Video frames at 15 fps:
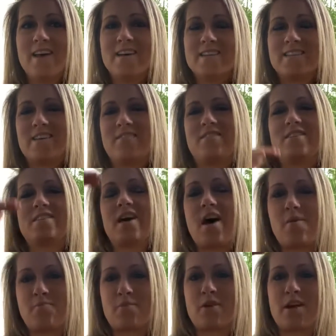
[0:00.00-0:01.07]
seven
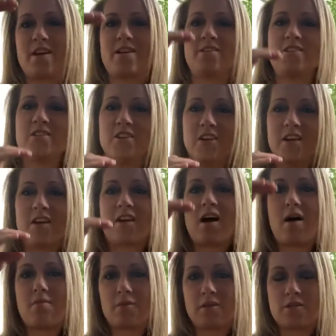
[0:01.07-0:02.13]
top range
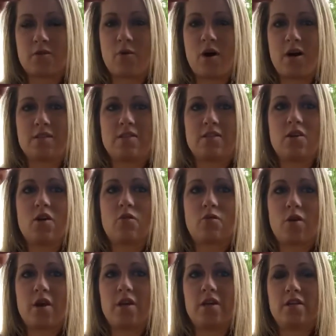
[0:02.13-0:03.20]
goblet squats,
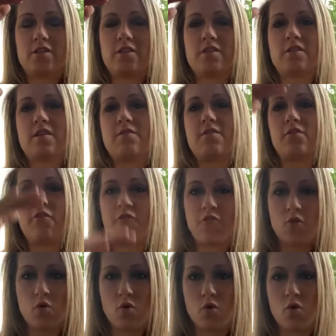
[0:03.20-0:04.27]
right into seven
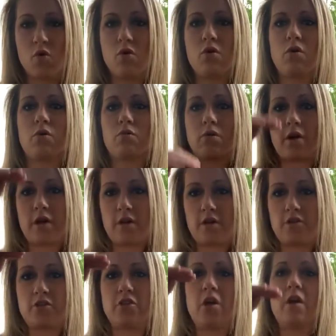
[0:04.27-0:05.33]
full
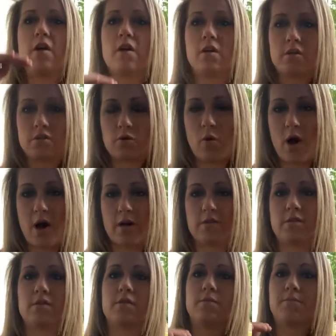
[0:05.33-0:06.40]
range
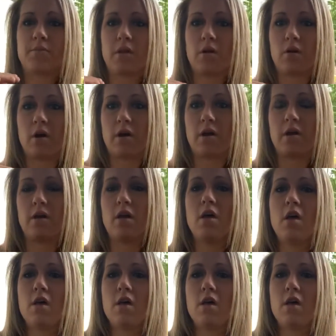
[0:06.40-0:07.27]
squats all right?